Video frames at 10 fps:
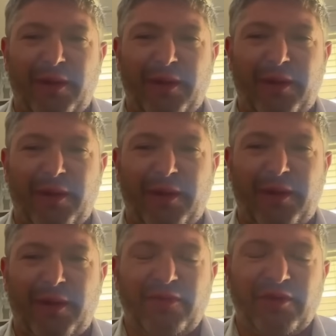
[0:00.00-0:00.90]
whose
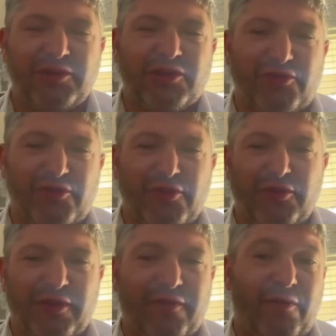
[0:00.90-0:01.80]
um, whose crew
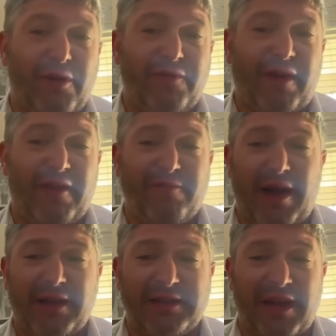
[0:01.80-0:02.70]
took 45
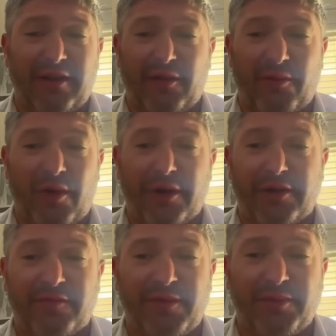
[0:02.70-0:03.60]
bodies out of the
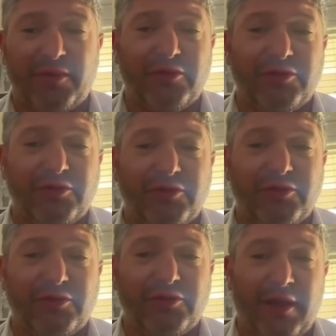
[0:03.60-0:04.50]
water of people who jumped
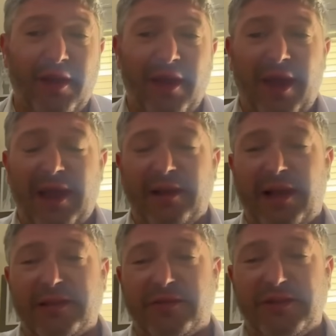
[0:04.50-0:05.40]
in, and
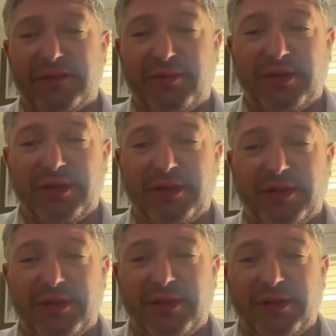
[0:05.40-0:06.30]
lots of reason to believe
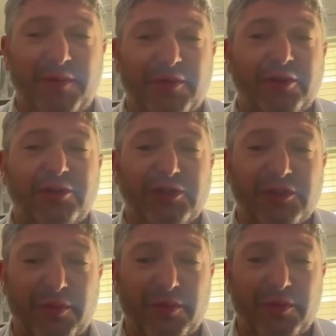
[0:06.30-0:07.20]
some of those people couldn't
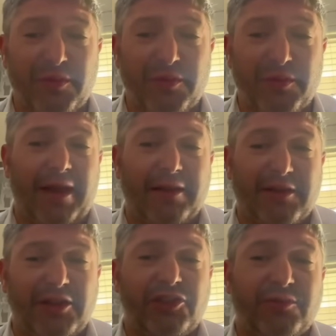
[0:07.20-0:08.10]
swim, and uh,
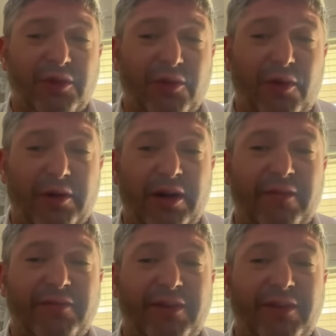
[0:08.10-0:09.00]
so they jumped in the water out
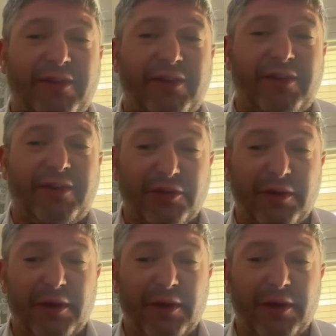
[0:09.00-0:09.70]
of desperation